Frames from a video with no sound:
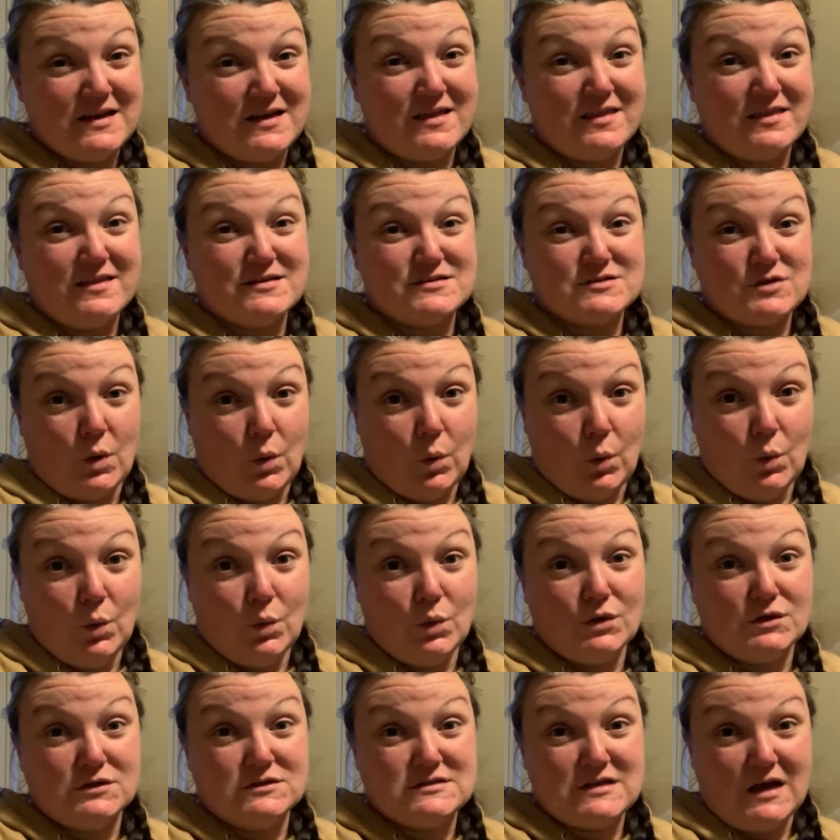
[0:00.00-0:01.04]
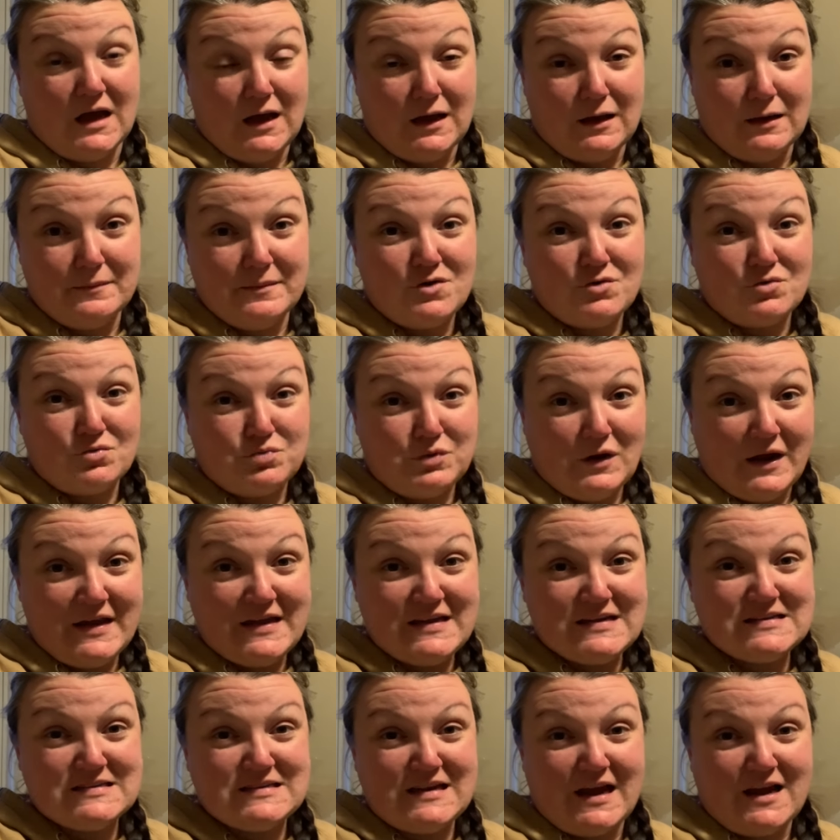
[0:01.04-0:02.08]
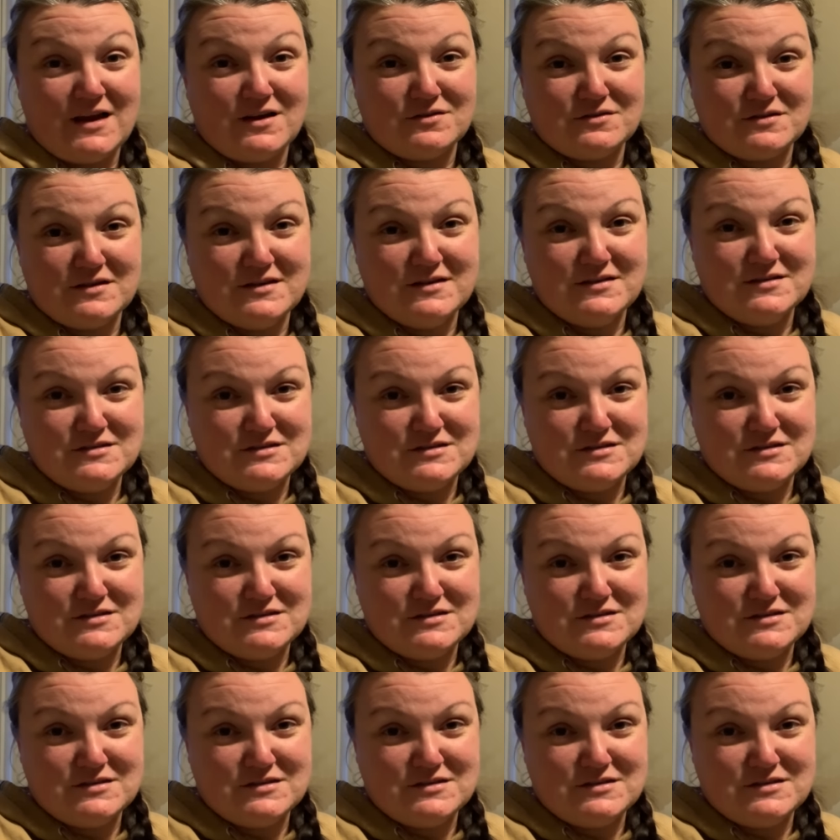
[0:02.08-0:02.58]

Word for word: this whole tub right down